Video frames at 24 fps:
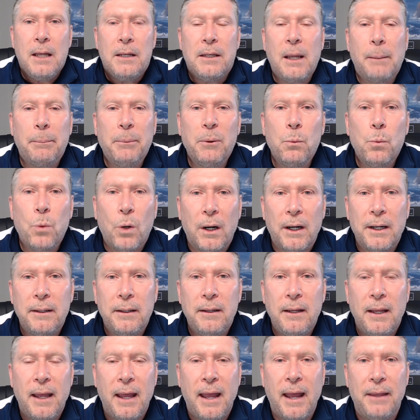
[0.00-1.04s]
Number
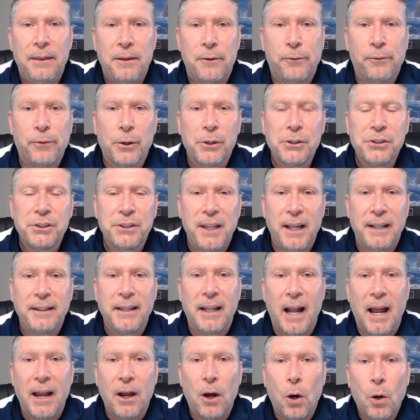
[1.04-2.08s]
one, and the first thing
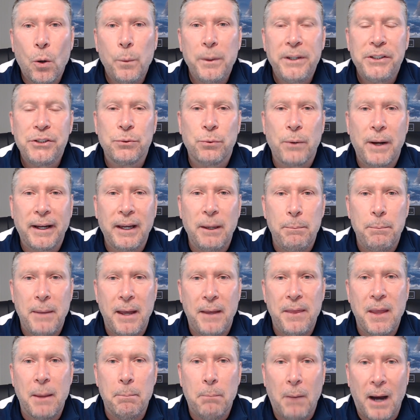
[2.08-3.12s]
that I always
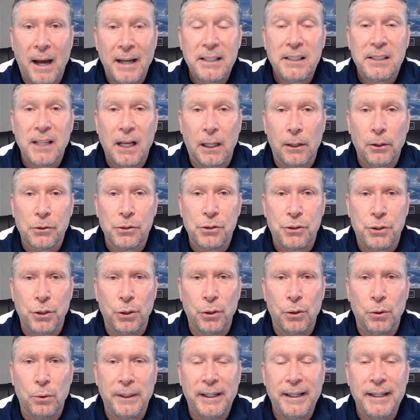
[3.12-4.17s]
recommend that my sellers
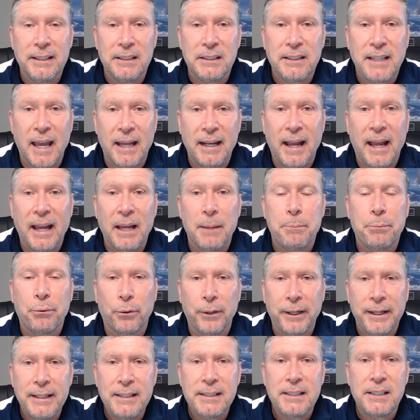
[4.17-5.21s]
do is get a
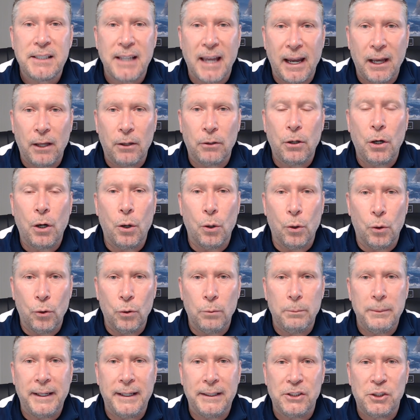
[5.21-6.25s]
pre-sale
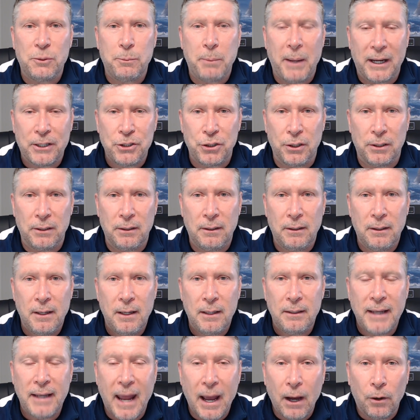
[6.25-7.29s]
home inspection.
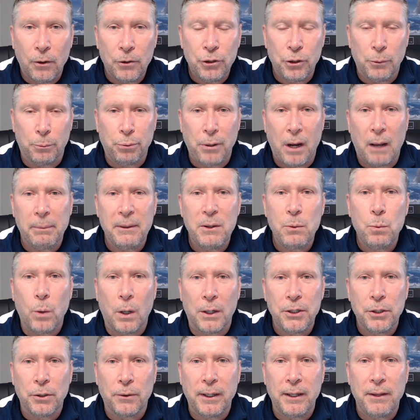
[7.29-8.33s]
Now, you're probably
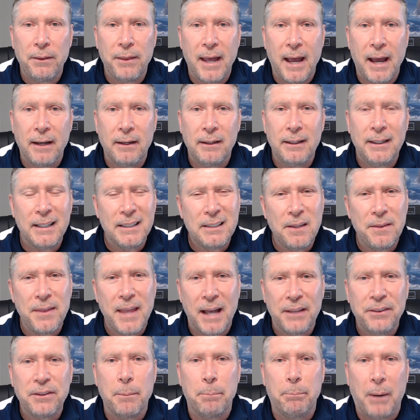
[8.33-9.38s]
wondering that, isn't
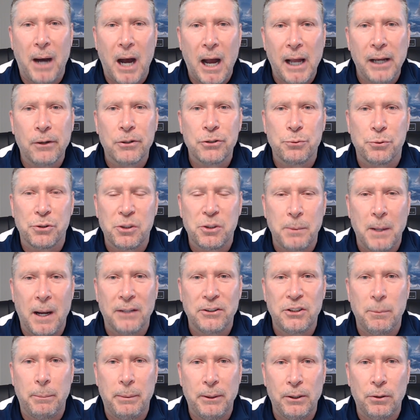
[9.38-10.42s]
that the buyer's
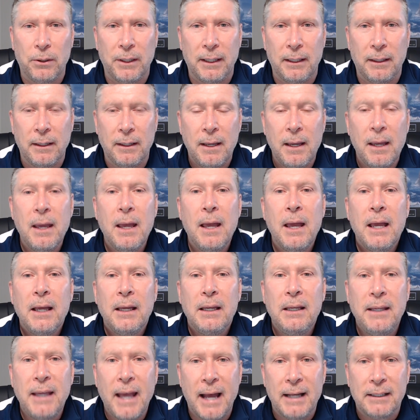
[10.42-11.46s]
responsibility?
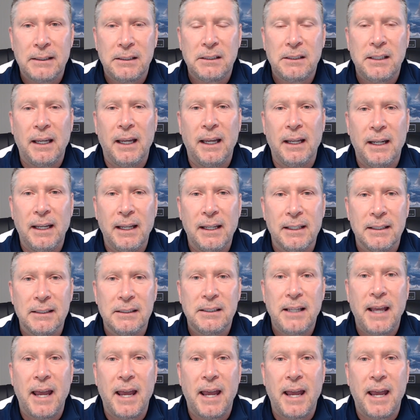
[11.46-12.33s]
Yes, it is.